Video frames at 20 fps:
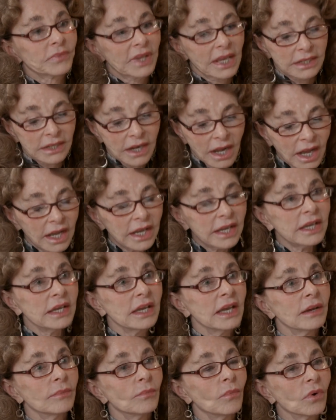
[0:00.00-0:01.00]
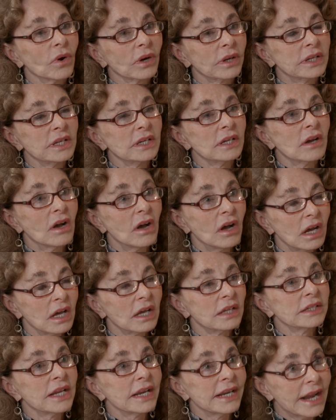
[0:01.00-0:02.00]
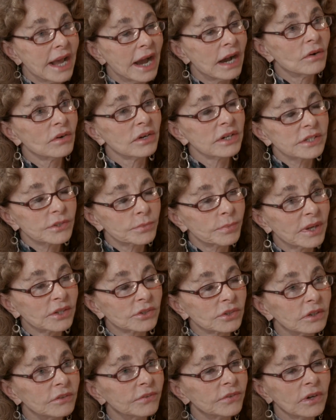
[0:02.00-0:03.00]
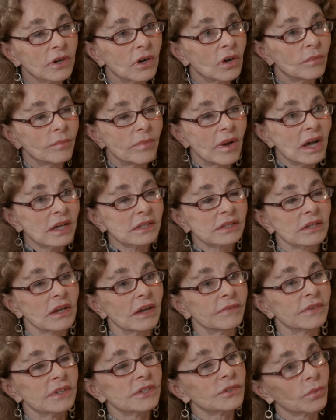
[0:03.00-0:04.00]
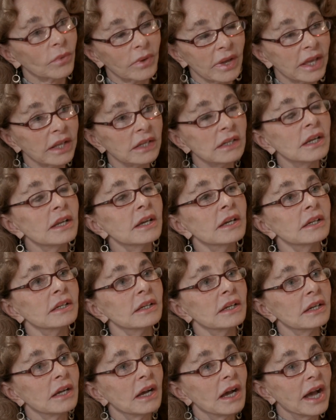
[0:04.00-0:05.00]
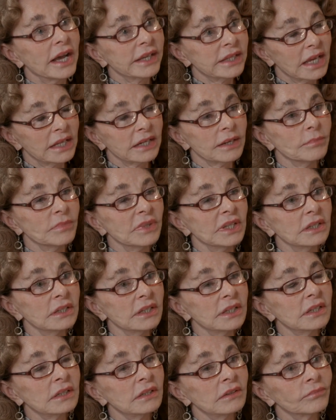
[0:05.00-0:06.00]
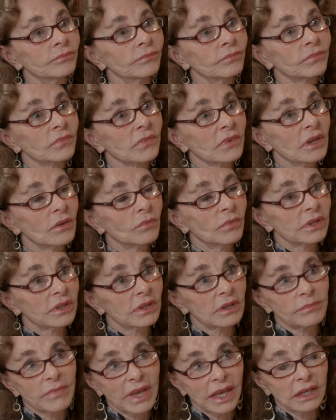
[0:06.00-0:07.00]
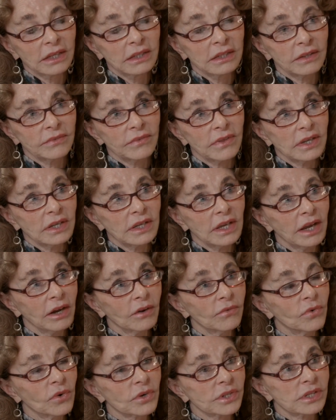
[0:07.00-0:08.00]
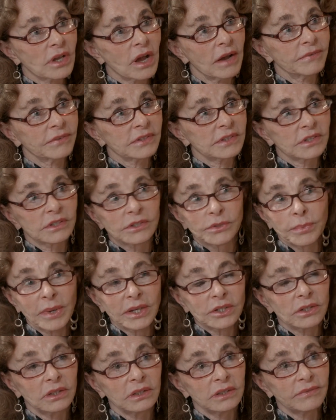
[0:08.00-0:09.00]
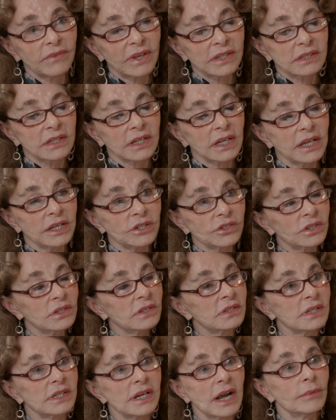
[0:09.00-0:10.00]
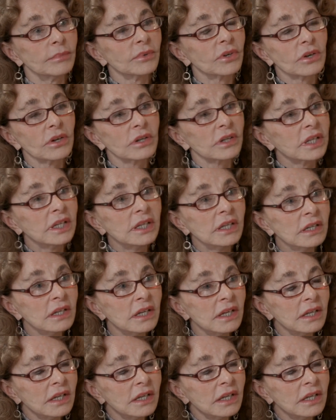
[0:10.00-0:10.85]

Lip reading: and I am working on an hour special for Home Box Office when I get a meeting with a man at the Air Force Office of Special Investigations in Albuquerque.